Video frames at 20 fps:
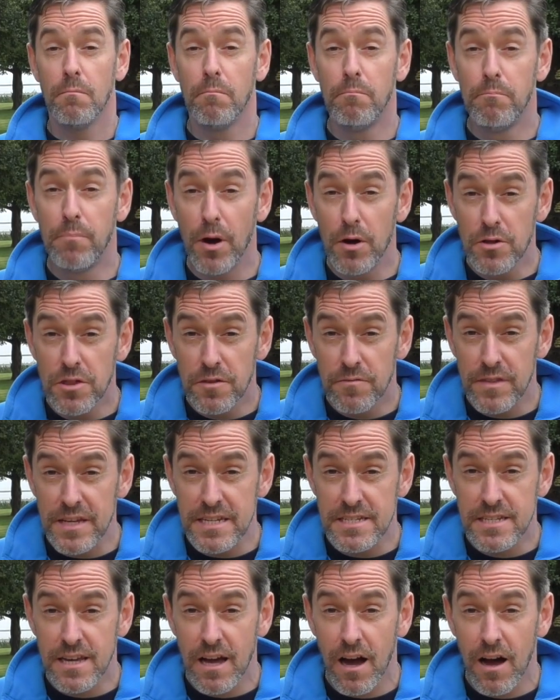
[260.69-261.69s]
Both of
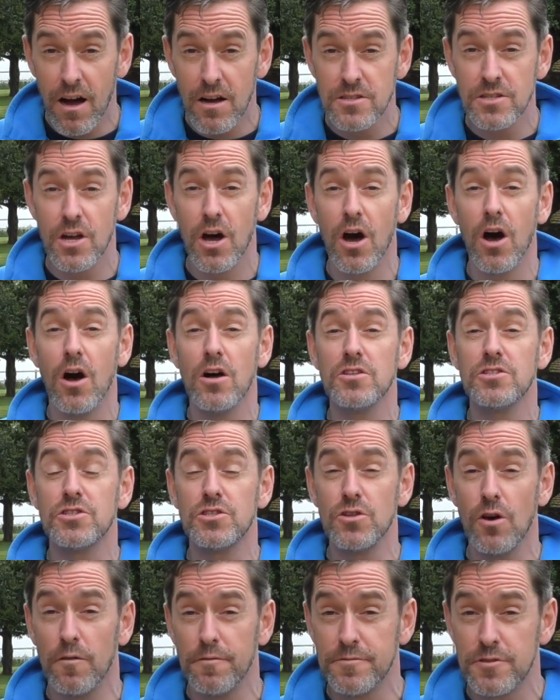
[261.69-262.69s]
these cars are
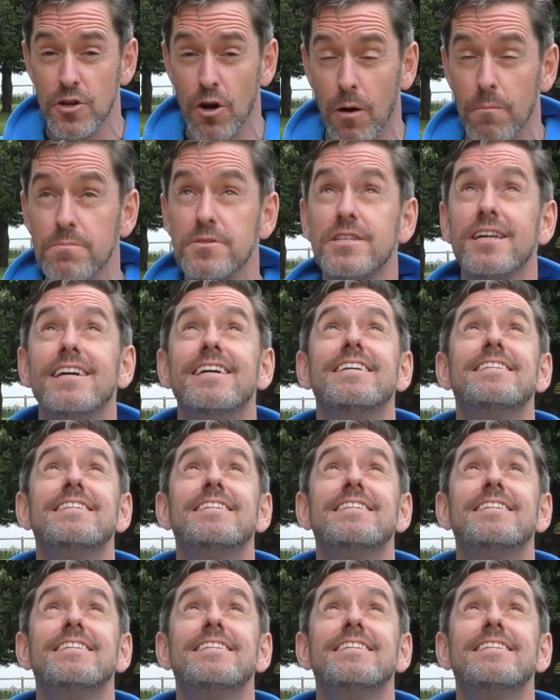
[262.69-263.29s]
soft tops.